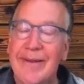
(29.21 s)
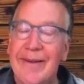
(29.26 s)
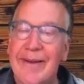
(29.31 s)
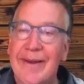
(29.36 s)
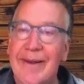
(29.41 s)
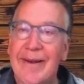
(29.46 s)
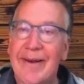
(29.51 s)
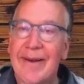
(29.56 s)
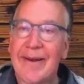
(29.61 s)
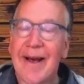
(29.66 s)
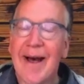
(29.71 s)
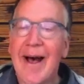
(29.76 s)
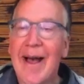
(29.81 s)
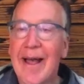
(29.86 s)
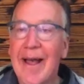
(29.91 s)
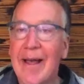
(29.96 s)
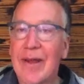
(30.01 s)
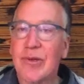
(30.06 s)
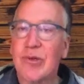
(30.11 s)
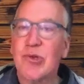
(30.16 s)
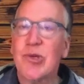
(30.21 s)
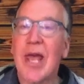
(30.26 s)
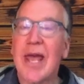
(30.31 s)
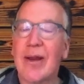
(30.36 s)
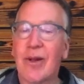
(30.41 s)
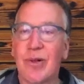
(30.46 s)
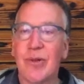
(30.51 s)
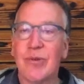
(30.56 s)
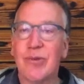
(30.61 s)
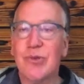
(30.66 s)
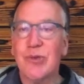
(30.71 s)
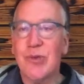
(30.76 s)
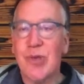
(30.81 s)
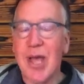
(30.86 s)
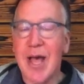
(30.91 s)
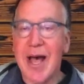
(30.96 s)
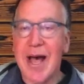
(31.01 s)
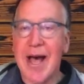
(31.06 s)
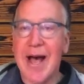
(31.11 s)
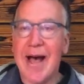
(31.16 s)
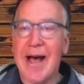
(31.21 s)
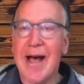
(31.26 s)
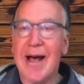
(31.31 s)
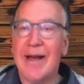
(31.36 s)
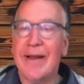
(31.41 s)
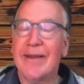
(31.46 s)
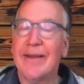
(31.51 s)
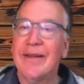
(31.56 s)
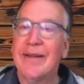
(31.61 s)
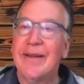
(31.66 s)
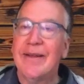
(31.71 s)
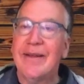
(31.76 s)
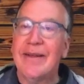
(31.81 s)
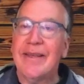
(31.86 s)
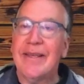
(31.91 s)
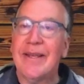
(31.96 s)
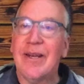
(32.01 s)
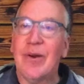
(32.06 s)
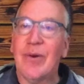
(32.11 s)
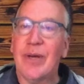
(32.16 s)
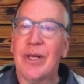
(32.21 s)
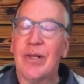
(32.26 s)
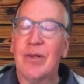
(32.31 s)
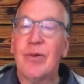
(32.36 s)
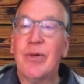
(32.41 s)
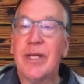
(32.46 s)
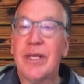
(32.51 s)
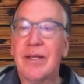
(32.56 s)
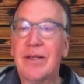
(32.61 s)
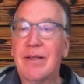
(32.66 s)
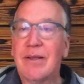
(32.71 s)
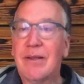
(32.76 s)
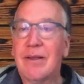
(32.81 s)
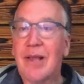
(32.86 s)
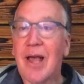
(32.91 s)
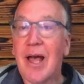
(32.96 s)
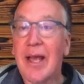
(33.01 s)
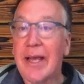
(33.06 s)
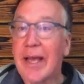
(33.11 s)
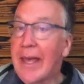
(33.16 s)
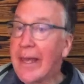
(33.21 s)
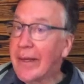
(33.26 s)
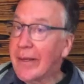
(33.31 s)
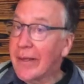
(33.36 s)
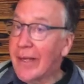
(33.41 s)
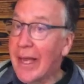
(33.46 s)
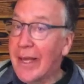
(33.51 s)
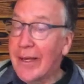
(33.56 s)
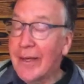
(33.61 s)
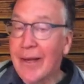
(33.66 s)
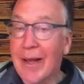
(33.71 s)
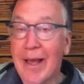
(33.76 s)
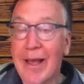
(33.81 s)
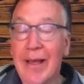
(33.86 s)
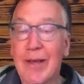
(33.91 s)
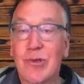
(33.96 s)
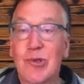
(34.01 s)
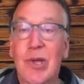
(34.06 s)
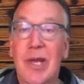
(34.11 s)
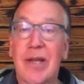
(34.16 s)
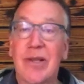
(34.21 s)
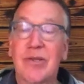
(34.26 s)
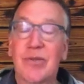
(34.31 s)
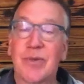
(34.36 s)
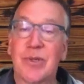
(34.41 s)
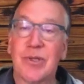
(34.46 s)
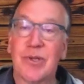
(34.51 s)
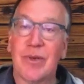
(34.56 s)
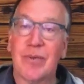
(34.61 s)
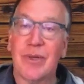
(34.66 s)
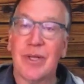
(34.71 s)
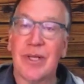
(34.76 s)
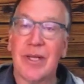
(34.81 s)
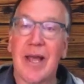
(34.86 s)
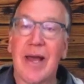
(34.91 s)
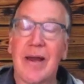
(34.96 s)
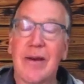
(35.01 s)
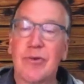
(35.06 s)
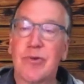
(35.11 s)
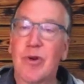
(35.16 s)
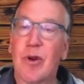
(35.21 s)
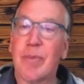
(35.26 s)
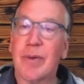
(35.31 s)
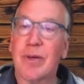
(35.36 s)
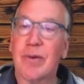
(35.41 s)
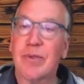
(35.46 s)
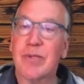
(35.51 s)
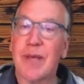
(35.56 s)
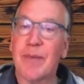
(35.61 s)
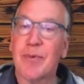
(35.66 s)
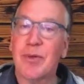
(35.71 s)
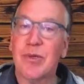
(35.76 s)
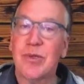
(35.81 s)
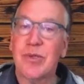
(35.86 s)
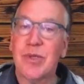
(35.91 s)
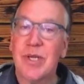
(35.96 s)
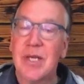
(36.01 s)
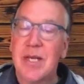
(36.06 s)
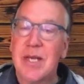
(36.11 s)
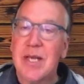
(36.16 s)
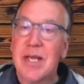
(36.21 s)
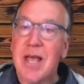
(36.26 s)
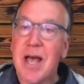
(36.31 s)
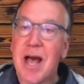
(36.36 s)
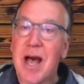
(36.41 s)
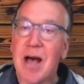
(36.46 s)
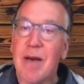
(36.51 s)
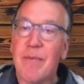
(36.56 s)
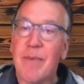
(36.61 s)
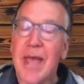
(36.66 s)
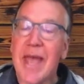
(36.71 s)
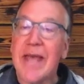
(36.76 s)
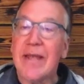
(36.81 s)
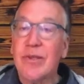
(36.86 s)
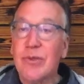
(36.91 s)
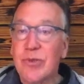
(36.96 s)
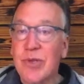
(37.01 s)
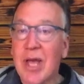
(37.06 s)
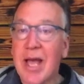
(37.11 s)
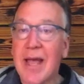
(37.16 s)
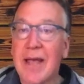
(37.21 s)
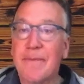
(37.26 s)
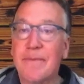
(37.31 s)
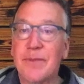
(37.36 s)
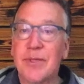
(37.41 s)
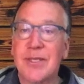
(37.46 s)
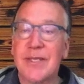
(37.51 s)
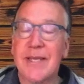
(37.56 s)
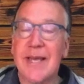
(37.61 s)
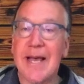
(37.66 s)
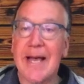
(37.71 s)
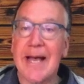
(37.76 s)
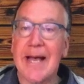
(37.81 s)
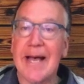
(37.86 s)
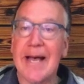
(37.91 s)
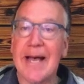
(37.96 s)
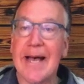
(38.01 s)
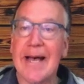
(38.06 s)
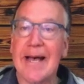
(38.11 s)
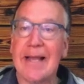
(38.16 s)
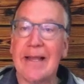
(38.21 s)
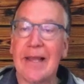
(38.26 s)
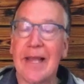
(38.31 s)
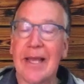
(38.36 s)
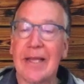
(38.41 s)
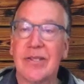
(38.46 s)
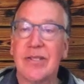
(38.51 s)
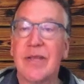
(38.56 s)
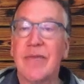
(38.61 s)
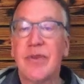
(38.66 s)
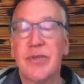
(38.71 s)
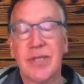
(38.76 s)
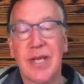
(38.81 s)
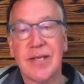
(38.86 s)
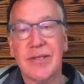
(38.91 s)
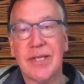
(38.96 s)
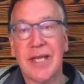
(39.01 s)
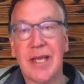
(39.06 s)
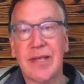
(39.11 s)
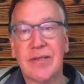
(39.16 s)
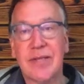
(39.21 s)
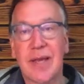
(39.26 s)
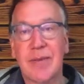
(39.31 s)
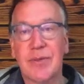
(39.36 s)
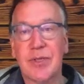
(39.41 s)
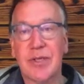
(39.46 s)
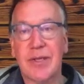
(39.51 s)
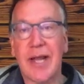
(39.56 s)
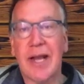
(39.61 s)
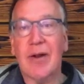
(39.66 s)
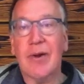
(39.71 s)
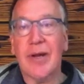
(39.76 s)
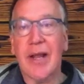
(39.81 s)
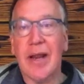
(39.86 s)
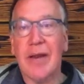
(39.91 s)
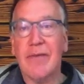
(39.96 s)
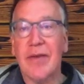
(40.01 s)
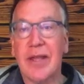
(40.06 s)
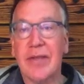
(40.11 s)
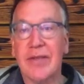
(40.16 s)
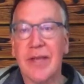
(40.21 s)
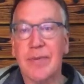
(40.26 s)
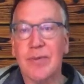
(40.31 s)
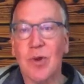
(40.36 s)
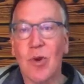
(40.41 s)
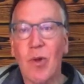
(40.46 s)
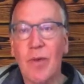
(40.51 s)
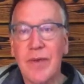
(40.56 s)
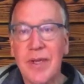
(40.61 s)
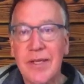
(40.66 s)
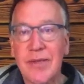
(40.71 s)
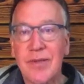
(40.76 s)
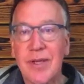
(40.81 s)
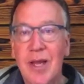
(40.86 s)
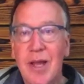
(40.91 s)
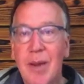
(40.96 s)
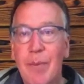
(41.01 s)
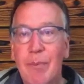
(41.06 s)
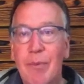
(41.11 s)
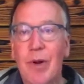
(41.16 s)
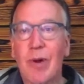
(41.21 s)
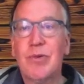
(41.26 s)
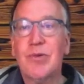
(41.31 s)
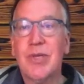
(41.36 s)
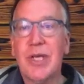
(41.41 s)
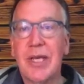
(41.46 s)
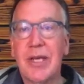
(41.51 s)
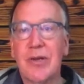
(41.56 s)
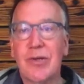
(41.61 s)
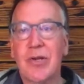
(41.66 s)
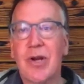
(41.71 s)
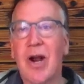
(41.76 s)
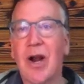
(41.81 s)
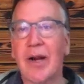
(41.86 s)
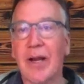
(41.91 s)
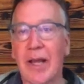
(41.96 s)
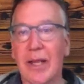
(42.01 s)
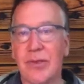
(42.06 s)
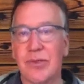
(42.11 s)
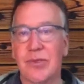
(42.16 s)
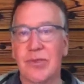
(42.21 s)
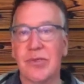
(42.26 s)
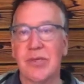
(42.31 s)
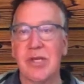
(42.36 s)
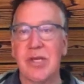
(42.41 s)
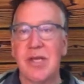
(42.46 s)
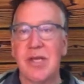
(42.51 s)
uh, ion channels uh, you know, including ligand gated ion channels, which are really ionotropic receptors, um, enzymes, uh, like synthesizing enzymes and degradative enzymes, all these protein targets